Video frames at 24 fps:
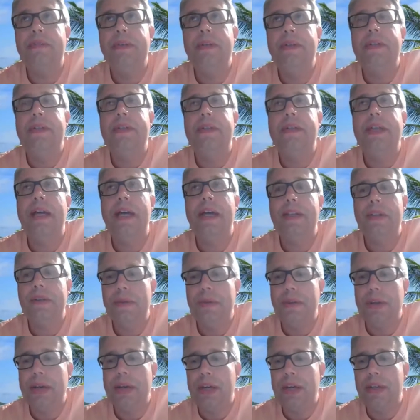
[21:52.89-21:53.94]
that you
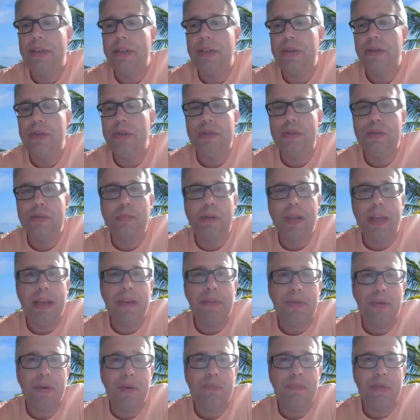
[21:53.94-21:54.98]
can use playing
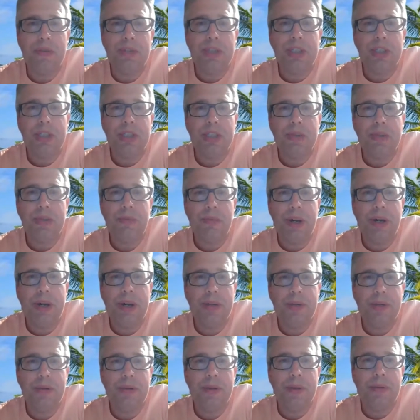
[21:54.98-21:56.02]
third position, where
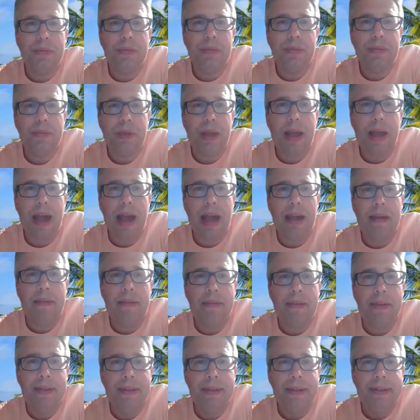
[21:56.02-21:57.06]
you can have,
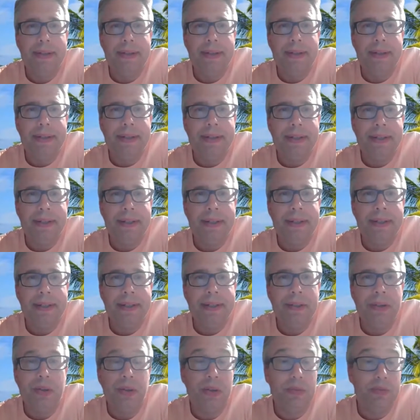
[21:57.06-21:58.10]

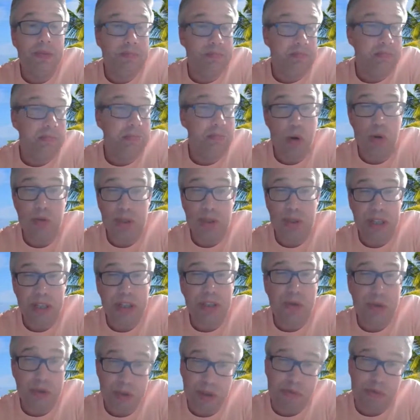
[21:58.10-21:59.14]
you can mostly
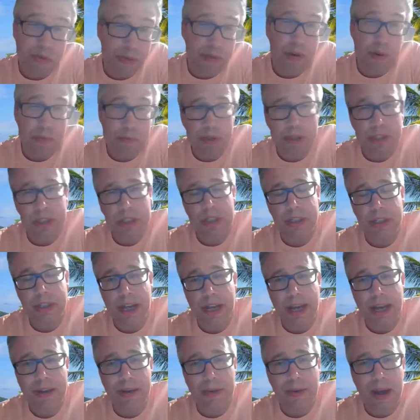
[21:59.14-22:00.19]
use it for third position,
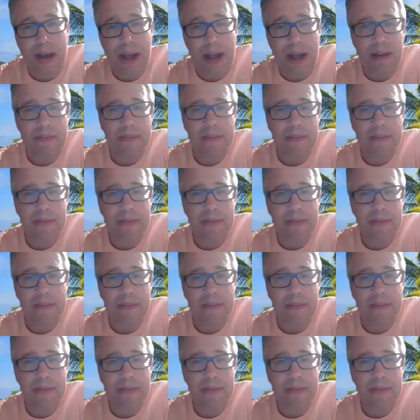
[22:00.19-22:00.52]
and you have